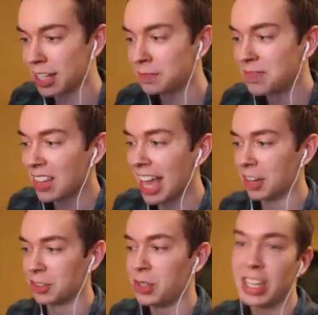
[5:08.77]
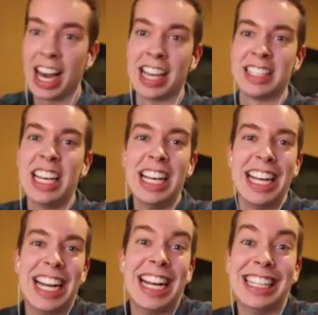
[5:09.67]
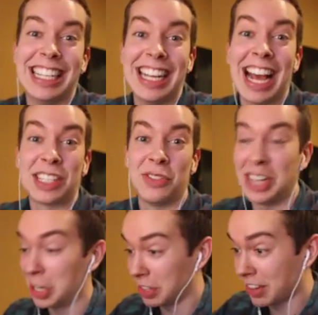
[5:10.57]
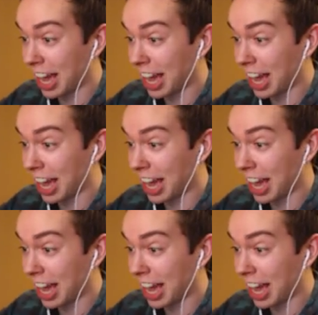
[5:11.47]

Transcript: it, and I'll see you guys in the next video. Leave